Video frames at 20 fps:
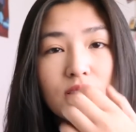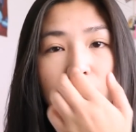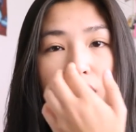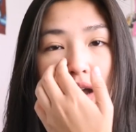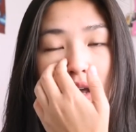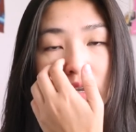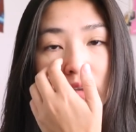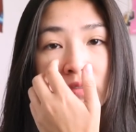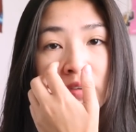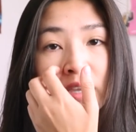
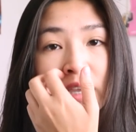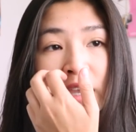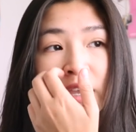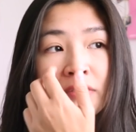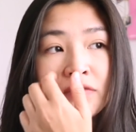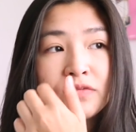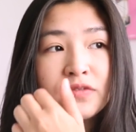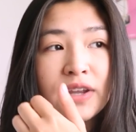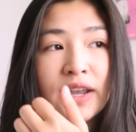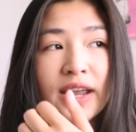lot of
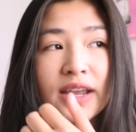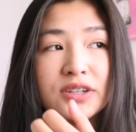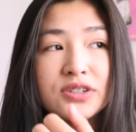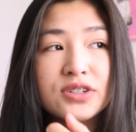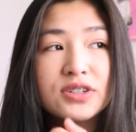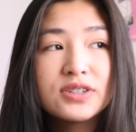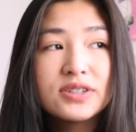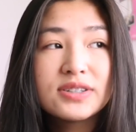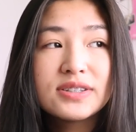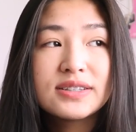
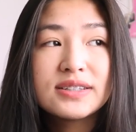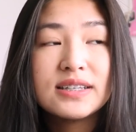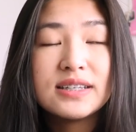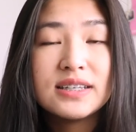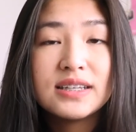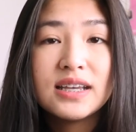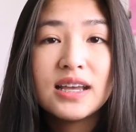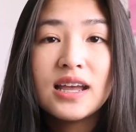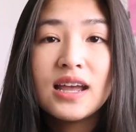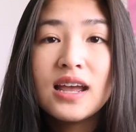
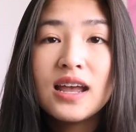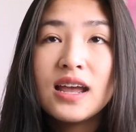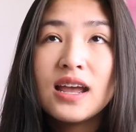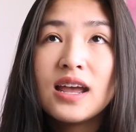VHC